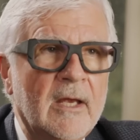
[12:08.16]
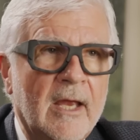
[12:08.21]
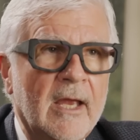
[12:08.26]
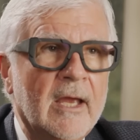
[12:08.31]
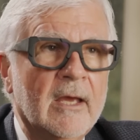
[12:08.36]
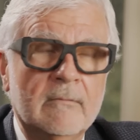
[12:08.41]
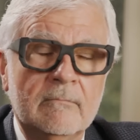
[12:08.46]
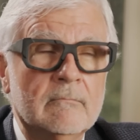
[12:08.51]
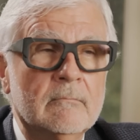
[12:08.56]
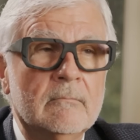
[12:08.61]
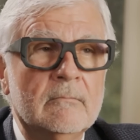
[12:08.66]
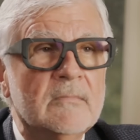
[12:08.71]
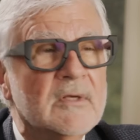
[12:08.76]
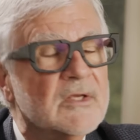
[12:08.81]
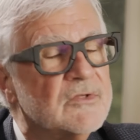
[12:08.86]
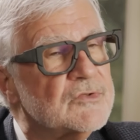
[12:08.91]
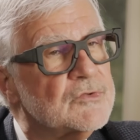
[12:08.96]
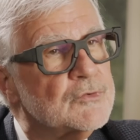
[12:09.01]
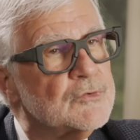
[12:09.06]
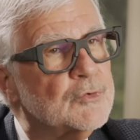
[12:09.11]
And
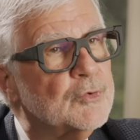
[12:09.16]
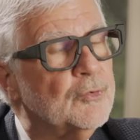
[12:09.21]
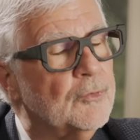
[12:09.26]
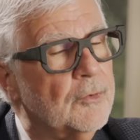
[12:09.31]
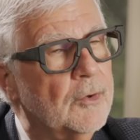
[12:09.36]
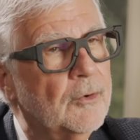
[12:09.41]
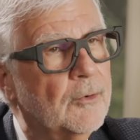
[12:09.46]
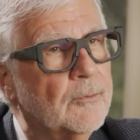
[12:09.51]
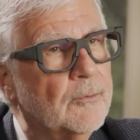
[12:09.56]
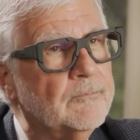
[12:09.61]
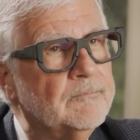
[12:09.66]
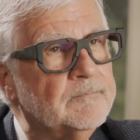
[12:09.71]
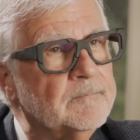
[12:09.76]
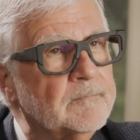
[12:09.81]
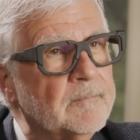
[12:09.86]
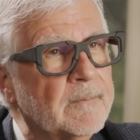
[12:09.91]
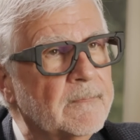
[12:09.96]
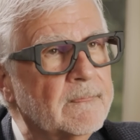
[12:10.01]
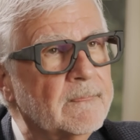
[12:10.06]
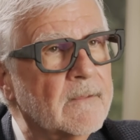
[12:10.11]
it's true.
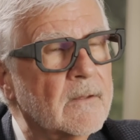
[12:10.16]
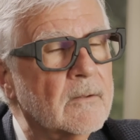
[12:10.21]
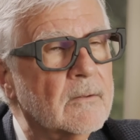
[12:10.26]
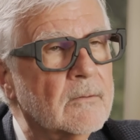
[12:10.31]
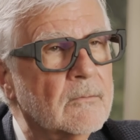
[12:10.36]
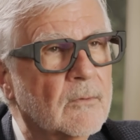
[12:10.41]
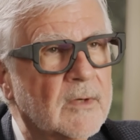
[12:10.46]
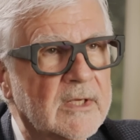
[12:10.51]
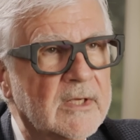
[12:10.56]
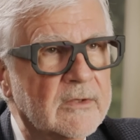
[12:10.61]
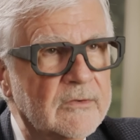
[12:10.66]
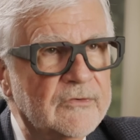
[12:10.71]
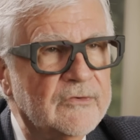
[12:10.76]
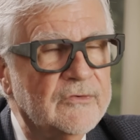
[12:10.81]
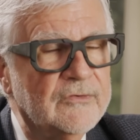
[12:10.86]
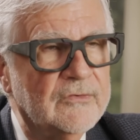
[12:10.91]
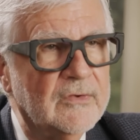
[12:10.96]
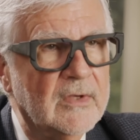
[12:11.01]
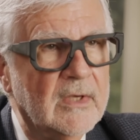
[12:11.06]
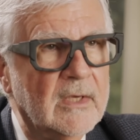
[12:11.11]
We can
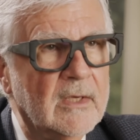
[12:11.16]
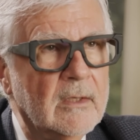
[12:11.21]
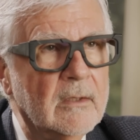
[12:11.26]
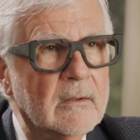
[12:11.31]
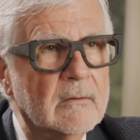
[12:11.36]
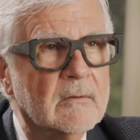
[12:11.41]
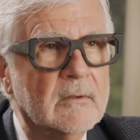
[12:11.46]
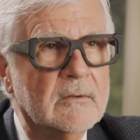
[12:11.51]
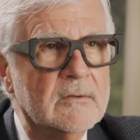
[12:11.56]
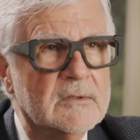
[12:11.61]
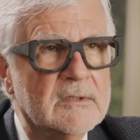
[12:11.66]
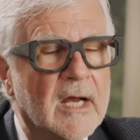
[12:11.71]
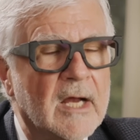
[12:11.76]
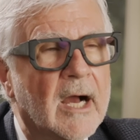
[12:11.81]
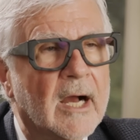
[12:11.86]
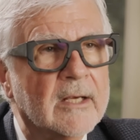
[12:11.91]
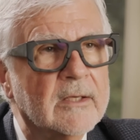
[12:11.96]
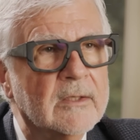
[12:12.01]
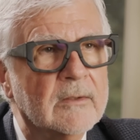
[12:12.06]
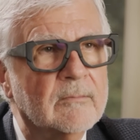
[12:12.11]
see and
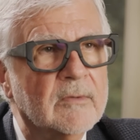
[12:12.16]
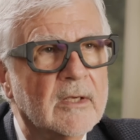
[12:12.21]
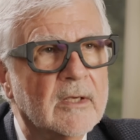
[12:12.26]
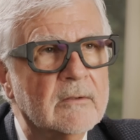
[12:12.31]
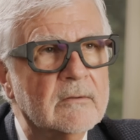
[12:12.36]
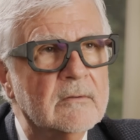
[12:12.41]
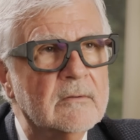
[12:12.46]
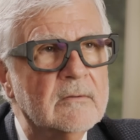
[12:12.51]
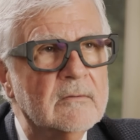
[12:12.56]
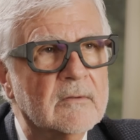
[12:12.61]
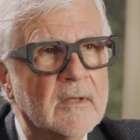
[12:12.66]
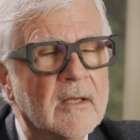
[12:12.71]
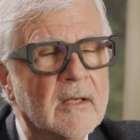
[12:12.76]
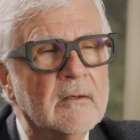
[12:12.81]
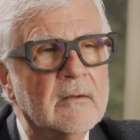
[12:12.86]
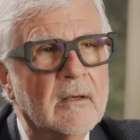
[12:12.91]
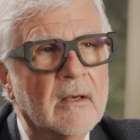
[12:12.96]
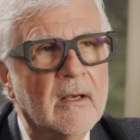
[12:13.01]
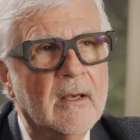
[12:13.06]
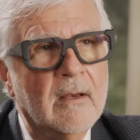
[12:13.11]
document
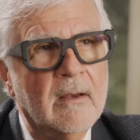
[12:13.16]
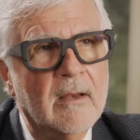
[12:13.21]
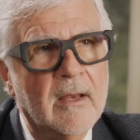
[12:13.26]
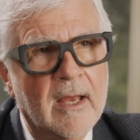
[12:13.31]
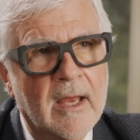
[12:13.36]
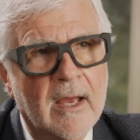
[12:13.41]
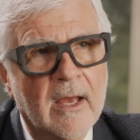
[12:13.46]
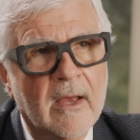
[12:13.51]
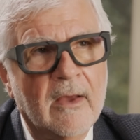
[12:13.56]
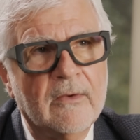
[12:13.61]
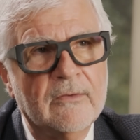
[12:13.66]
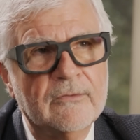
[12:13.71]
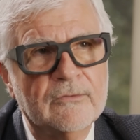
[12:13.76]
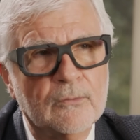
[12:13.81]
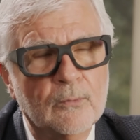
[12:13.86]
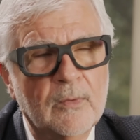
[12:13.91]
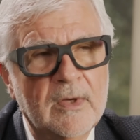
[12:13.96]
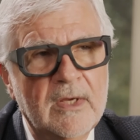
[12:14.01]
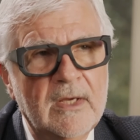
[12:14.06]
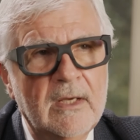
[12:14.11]
that
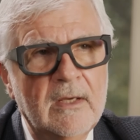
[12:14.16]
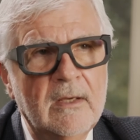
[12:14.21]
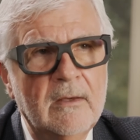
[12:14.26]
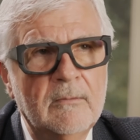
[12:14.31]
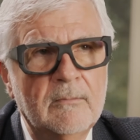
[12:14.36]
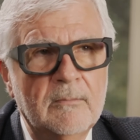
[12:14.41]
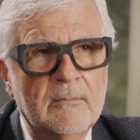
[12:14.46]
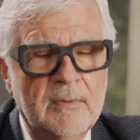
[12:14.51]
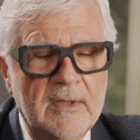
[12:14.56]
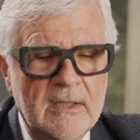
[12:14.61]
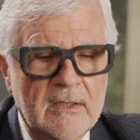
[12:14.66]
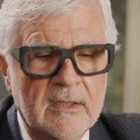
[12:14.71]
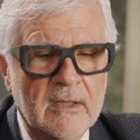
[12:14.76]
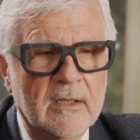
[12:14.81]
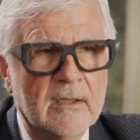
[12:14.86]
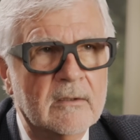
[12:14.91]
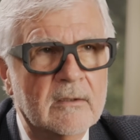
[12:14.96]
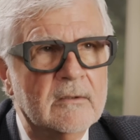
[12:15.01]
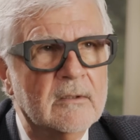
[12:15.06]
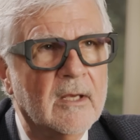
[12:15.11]
as we
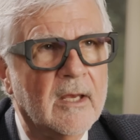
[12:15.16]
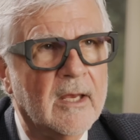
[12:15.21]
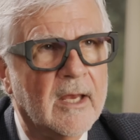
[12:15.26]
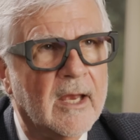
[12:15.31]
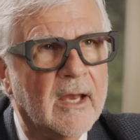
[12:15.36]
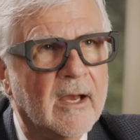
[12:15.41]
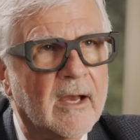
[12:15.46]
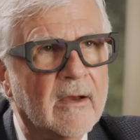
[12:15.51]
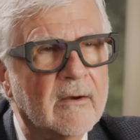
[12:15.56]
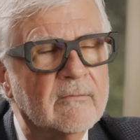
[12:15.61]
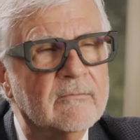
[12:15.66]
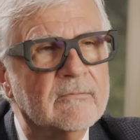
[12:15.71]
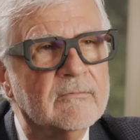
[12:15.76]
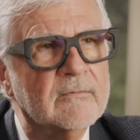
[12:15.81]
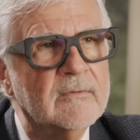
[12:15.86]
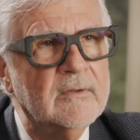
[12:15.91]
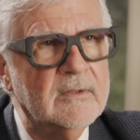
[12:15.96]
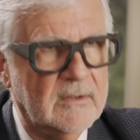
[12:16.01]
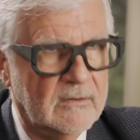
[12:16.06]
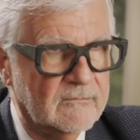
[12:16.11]
begin to have
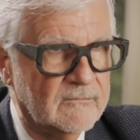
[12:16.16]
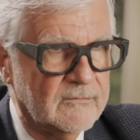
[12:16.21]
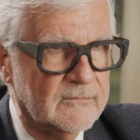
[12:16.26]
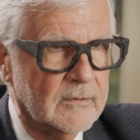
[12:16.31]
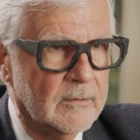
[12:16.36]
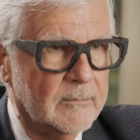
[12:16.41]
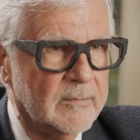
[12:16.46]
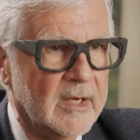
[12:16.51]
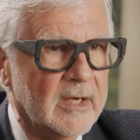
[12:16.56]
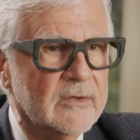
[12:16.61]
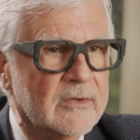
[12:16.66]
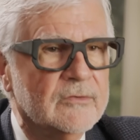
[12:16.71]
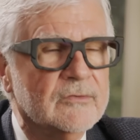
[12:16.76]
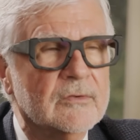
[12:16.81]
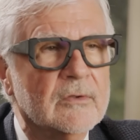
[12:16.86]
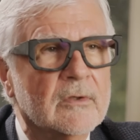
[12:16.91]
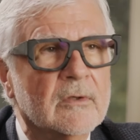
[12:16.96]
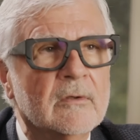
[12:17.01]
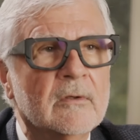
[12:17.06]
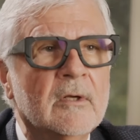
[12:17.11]

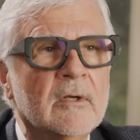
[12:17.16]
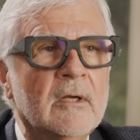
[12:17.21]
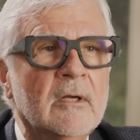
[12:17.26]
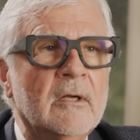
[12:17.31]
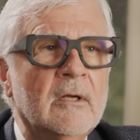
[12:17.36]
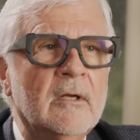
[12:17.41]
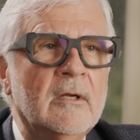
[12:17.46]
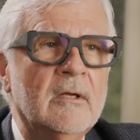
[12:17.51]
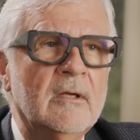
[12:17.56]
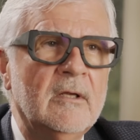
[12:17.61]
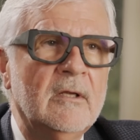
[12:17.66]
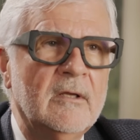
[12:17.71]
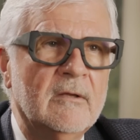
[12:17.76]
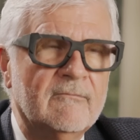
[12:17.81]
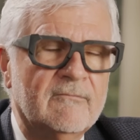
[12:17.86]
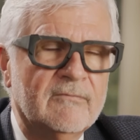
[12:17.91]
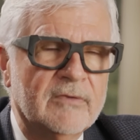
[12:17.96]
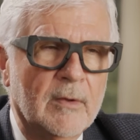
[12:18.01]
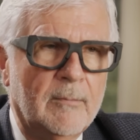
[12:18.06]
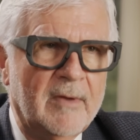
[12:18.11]
inflammation,
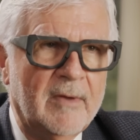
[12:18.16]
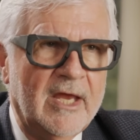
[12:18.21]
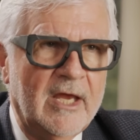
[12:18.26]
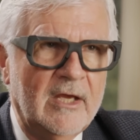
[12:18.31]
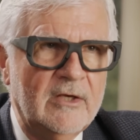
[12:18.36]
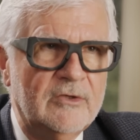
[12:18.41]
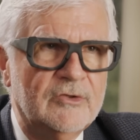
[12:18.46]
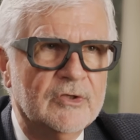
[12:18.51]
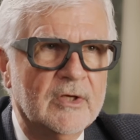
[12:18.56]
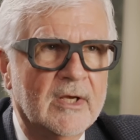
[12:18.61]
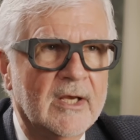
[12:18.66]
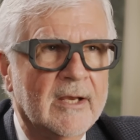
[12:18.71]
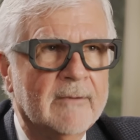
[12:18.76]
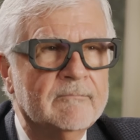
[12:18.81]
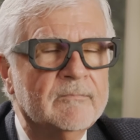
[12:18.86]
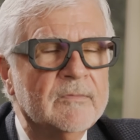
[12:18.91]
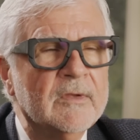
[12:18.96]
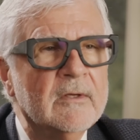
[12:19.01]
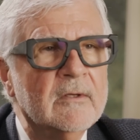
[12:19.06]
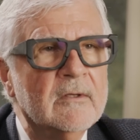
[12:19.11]

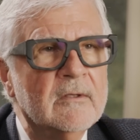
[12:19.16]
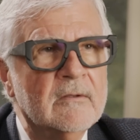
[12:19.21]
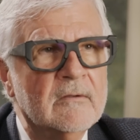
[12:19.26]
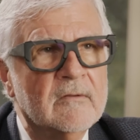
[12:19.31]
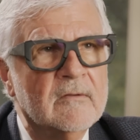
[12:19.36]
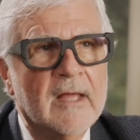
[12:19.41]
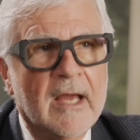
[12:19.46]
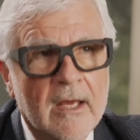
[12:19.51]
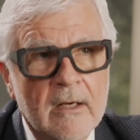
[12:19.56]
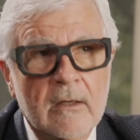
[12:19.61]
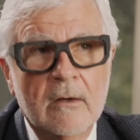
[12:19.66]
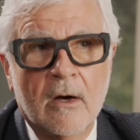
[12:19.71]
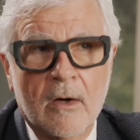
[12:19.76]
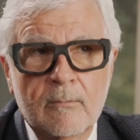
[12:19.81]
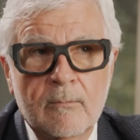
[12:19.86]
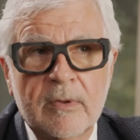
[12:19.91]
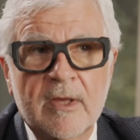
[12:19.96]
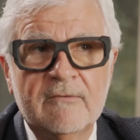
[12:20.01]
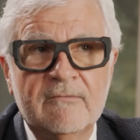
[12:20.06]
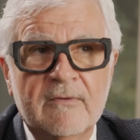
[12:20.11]
inflammaging, that
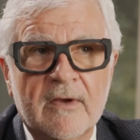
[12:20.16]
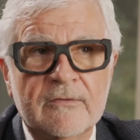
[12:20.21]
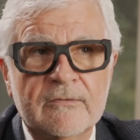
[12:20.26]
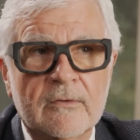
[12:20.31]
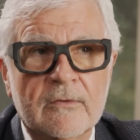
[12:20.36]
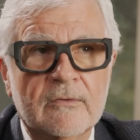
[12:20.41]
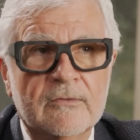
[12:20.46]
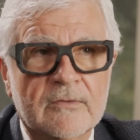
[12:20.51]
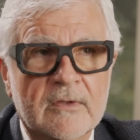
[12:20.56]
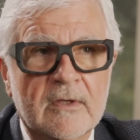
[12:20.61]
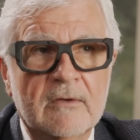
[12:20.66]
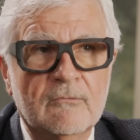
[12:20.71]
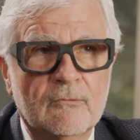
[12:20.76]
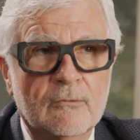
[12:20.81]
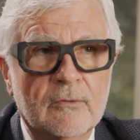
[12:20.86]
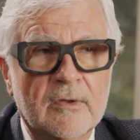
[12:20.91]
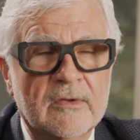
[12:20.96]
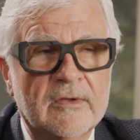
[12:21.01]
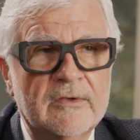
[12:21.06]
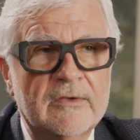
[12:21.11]
our blood vessels get
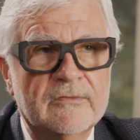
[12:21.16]
really